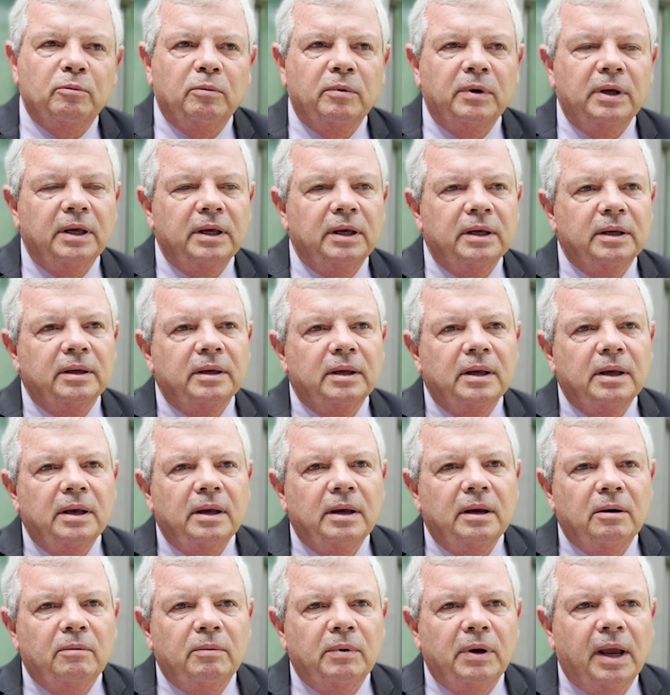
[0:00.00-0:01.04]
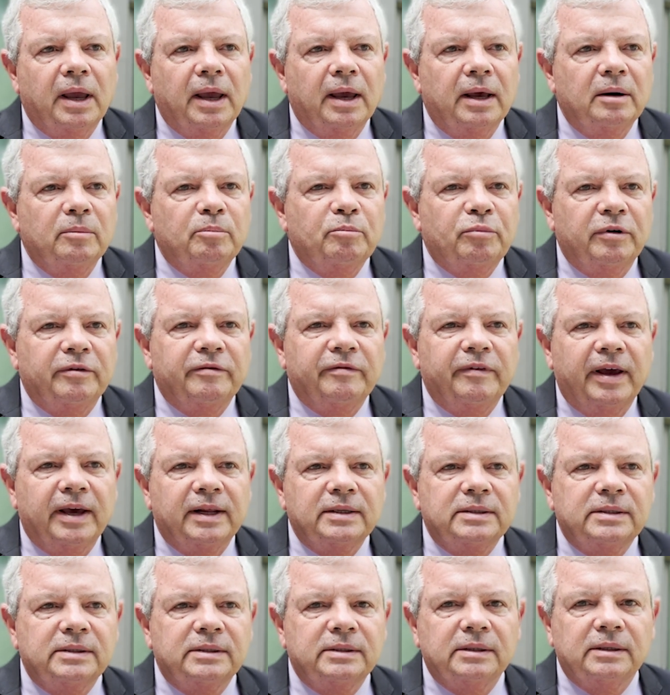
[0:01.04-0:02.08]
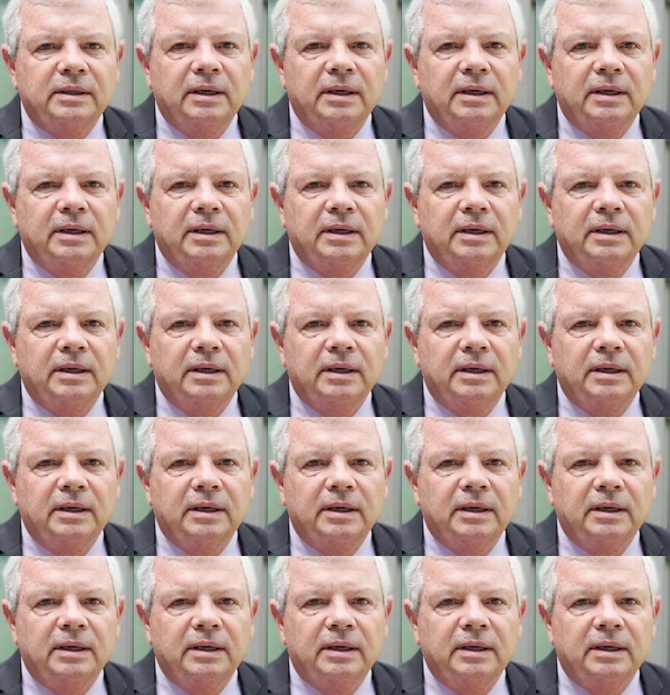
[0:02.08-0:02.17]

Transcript: we, we can prevent